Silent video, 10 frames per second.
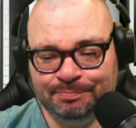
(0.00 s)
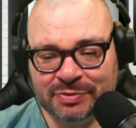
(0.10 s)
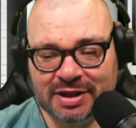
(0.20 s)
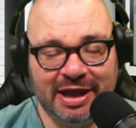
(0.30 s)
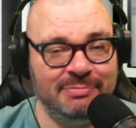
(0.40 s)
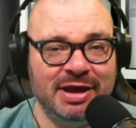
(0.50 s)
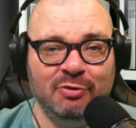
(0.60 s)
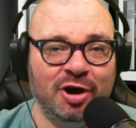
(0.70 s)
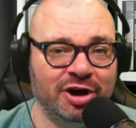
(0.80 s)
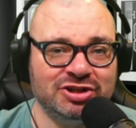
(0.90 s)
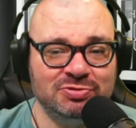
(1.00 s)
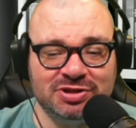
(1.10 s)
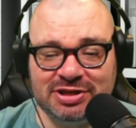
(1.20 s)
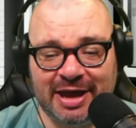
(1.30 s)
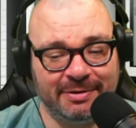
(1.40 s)
It may work,
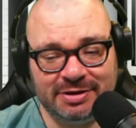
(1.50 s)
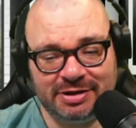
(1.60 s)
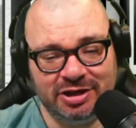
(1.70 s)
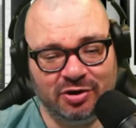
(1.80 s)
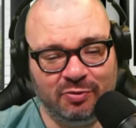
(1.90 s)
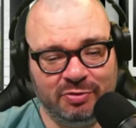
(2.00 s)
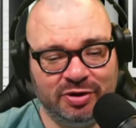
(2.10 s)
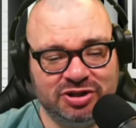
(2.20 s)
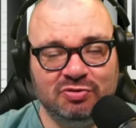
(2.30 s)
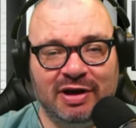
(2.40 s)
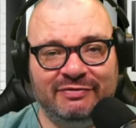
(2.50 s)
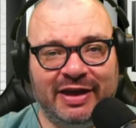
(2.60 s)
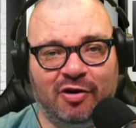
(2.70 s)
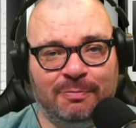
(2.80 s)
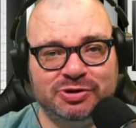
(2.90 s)
Susan. Yeah, you know, we do have
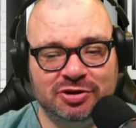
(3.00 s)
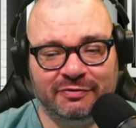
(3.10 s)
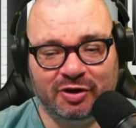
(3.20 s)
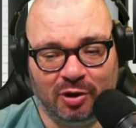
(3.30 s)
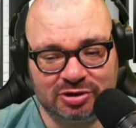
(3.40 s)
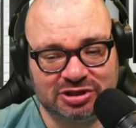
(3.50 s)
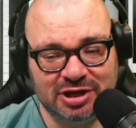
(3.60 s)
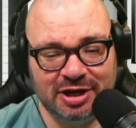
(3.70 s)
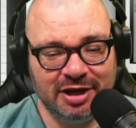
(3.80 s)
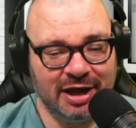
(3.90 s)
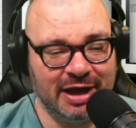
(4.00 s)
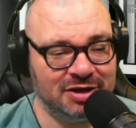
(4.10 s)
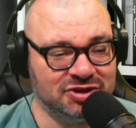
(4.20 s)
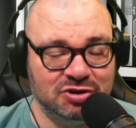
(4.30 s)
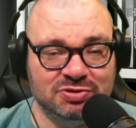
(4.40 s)
that option. Of course,
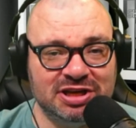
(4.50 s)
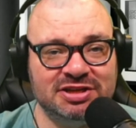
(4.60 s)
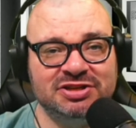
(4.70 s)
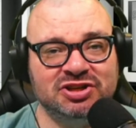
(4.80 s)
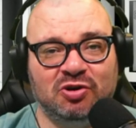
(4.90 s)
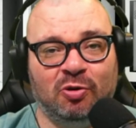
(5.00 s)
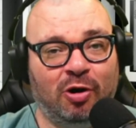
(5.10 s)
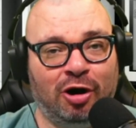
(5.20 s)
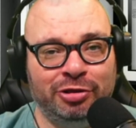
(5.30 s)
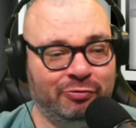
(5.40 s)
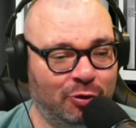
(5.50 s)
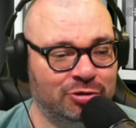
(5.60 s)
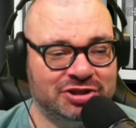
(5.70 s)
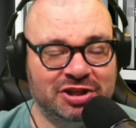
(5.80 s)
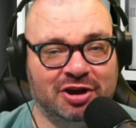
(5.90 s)
2 seasons ago on the
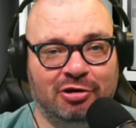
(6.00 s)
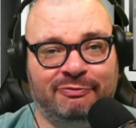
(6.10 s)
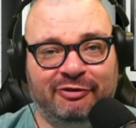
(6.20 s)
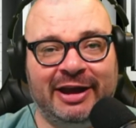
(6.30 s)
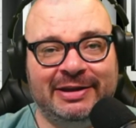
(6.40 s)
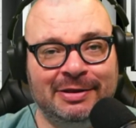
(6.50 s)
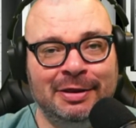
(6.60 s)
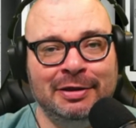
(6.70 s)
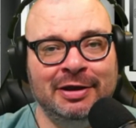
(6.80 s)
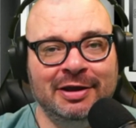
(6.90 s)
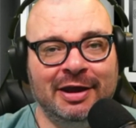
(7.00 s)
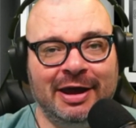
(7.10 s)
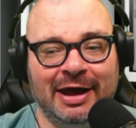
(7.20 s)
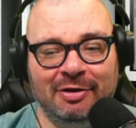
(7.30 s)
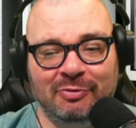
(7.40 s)
road to the cup final,
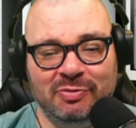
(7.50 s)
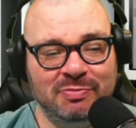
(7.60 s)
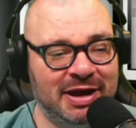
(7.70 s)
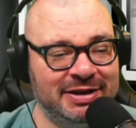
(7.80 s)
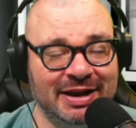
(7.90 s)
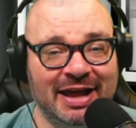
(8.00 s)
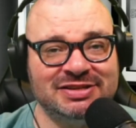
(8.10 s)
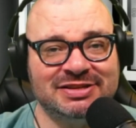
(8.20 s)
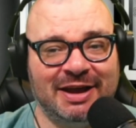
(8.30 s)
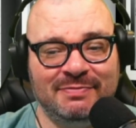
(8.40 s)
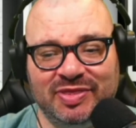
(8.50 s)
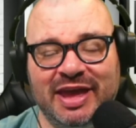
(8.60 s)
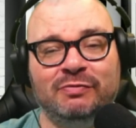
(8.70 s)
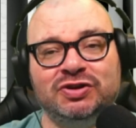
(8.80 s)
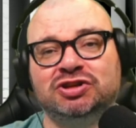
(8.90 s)
when we made it last time,
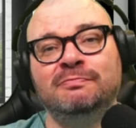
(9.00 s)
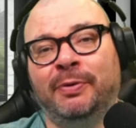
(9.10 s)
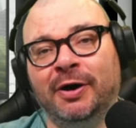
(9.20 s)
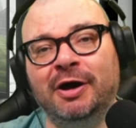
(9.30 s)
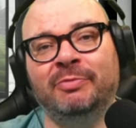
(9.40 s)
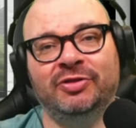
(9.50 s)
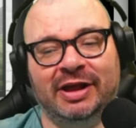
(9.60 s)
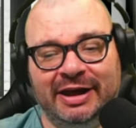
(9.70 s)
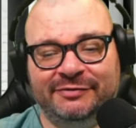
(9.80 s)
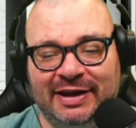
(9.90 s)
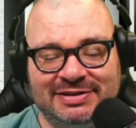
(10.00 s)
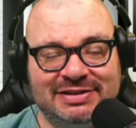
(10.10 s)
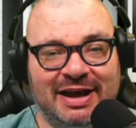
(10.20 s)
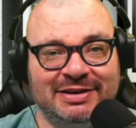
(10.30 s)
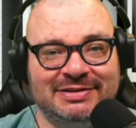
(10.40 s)
they were superb on the left-hand
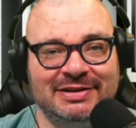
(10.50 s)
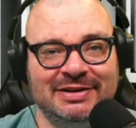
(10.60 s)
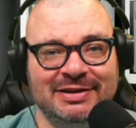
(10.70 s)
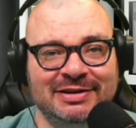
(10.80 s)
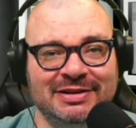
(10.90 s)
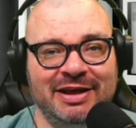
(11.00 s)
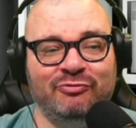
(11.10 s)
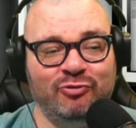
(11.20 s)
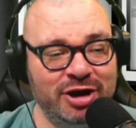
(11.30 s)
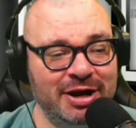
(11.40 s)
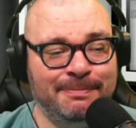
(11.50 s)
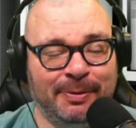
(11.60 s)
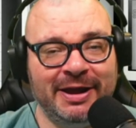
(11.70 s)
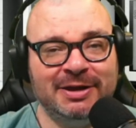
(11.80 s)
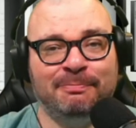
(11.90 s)
side. They really
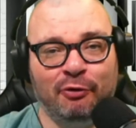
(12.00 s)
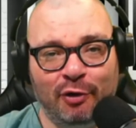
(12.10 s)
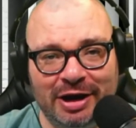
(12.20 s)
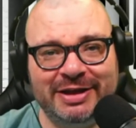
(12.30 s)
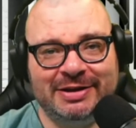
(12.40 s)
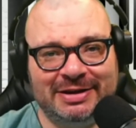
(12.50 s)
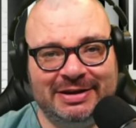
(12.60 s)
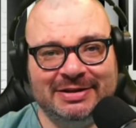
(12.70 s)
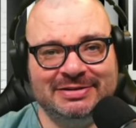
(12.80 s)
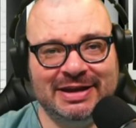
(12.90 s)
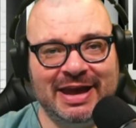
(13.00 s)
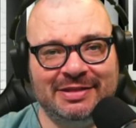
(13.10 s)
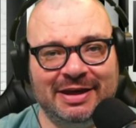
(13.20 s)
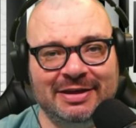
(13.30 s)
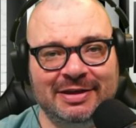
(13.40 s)
played brilliantly
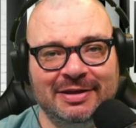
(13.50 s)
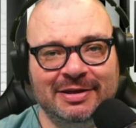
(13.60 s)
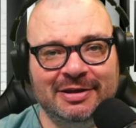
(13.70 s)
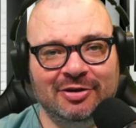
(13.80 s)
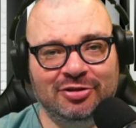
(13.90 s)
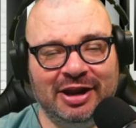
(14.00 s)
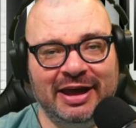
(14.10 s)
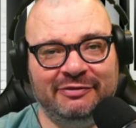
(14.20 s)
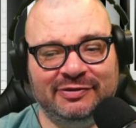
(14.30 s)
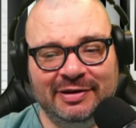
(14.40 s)
together on the left.